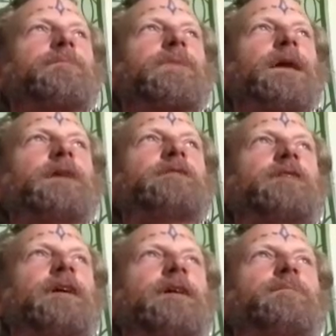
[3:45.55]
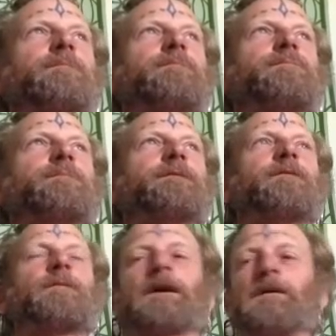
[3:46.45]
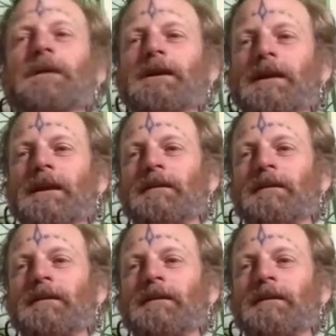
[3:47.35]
is like before my awakening,